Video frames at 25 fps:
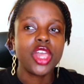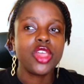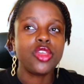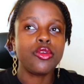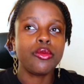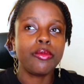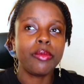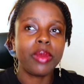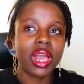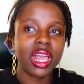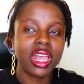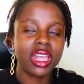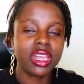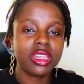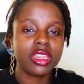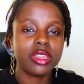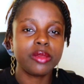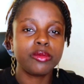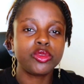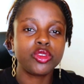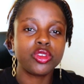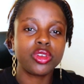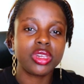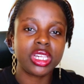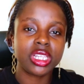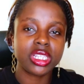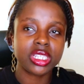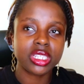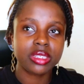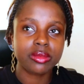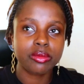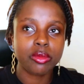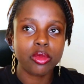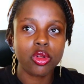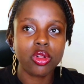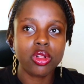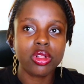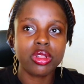You buy crypto in
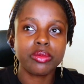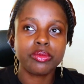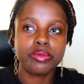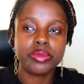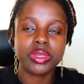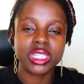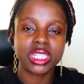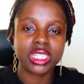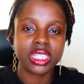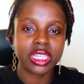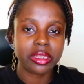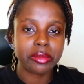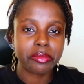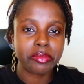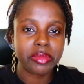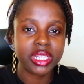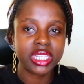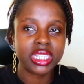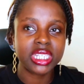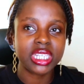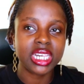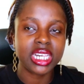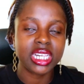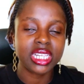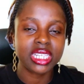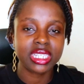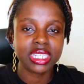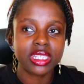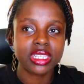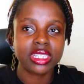small bits and pieces.